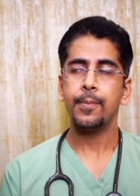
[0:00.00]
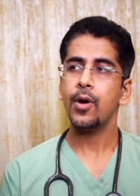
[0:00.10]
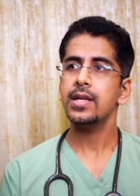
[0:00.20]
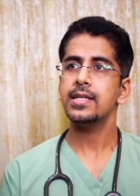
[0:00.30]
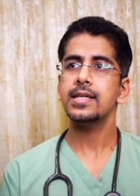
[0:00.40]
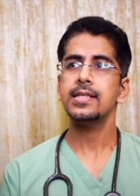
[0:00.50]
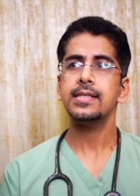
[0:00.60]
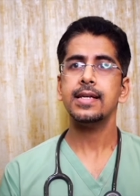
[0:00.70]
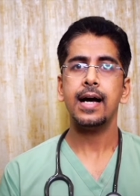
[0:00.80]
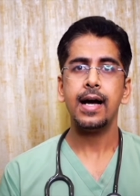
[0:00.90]
The point
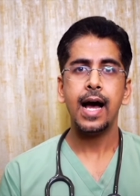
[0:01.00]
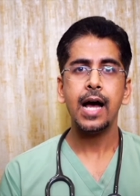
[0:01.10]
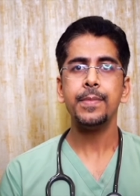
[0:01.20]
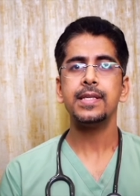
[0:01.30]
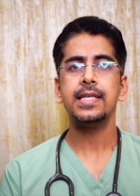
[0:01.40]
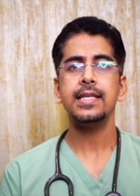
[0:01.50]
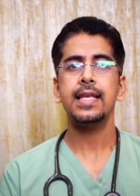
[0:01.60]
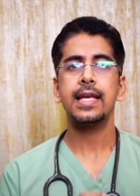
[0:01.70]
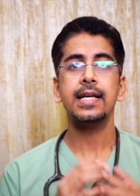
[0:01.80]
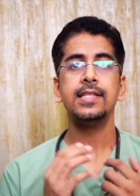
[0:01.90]
is the
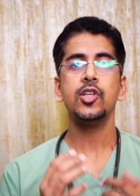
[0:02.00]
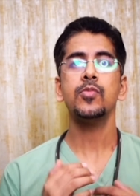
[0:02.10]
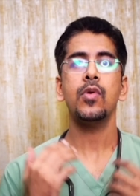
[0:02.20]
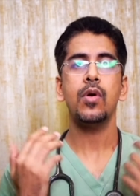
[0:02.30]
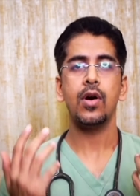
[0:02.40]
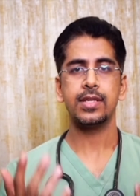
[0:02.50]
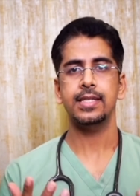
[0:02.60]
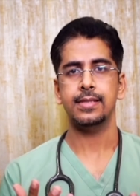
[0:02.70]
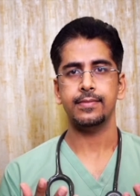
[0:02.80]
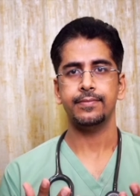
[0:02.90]
RBC, they consume
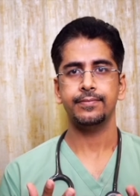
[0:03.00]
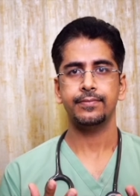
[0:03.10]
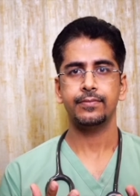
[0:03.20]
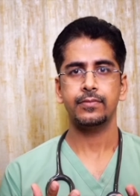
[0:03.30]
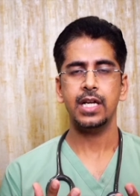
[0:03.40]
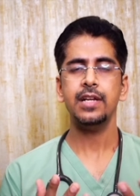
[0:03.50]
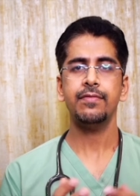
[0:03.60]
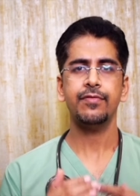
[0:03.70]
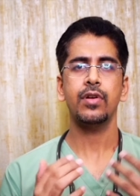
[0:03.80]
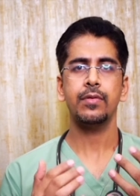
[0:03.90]
oxygen,
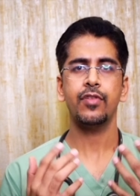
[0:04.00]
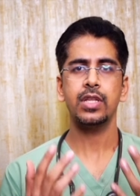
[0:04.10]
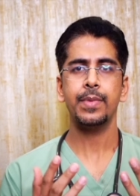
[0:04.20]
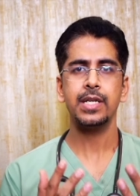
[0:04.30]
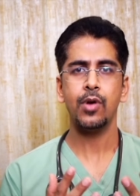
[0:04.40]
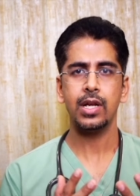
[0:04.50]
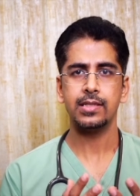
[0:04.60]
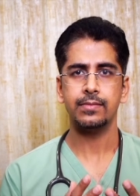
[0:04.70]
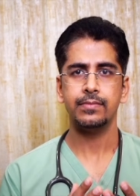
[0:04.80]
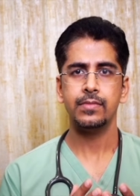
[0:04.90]
right, for, for the
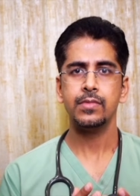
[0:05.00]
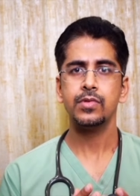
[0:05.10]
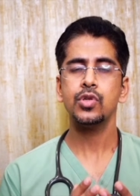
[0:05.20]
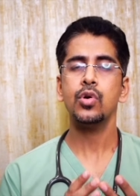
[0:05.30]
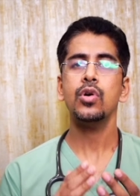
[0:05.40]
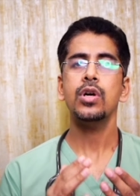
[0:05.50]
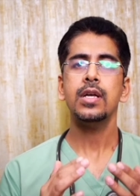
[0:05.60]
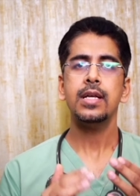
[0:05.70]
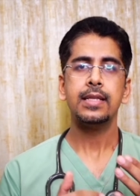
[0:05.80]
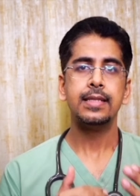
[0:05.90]
metabolism.
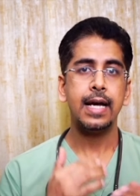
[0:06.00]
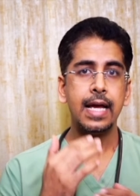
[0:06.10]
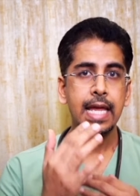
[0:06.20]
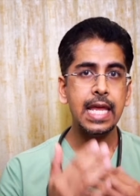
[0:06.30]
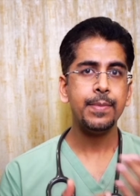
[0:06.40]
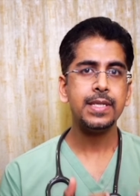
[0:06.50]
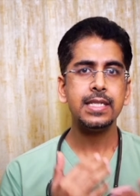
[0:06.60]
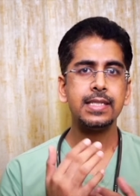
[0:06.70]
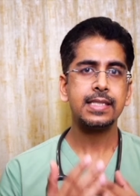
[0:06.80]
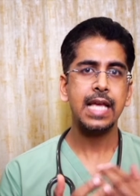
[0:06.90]
So the
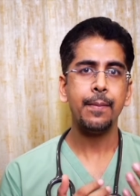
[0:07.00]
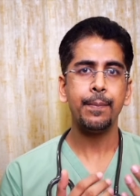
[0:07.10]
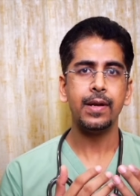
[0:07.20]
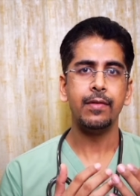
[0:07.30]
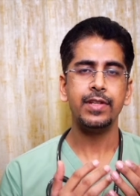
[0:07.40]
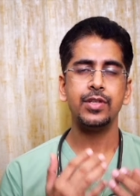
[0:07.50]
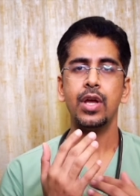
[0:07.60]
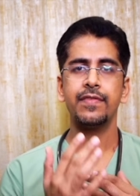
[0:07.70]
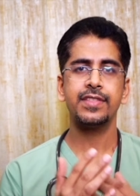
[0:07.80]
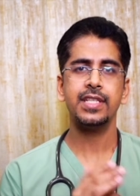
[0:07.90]
ABG sample
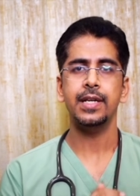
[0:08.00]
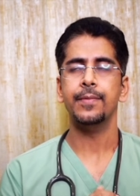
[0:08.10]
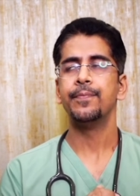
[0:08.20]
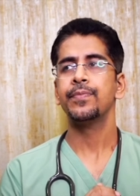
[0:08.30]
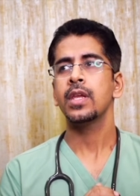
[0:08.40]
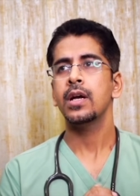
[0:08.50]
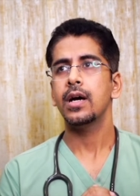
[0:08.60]
which you have sent,